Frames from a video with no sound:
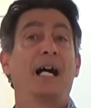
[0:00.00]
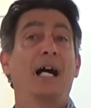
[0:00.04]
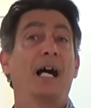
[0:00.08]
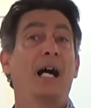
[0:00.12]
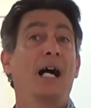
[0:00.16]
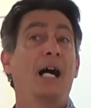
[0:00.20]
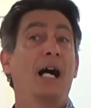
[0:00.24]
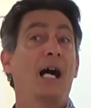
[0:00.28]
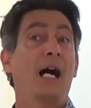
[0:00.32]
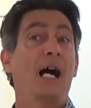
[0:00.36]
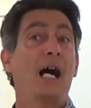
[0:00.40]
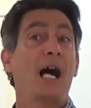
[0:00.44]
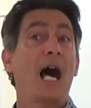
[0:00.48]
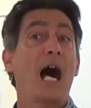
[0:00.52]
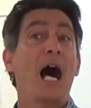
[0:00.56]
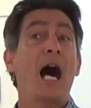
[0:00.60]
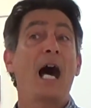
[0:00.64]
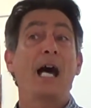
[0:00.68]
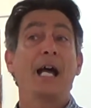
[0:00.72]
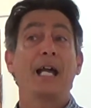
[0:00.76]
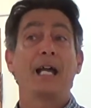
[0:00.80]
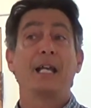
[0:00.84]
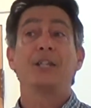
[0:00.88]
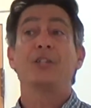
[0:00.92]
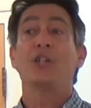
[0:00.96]

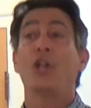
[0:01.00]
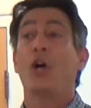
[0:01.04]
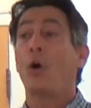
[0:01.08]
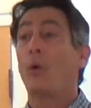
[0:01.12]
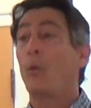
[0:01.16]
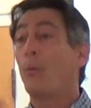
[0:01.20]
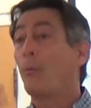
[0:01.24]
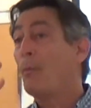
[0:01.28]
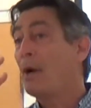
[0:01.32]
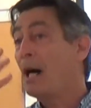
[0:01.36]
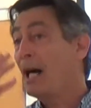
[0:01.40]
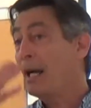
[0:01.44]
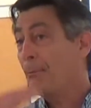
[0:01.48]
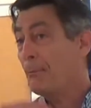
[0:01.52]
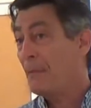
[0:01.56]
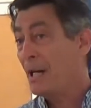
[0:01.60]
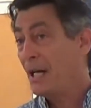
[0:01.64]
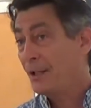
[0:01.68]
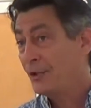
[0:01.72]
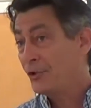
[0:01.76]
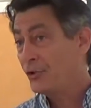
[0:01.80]
my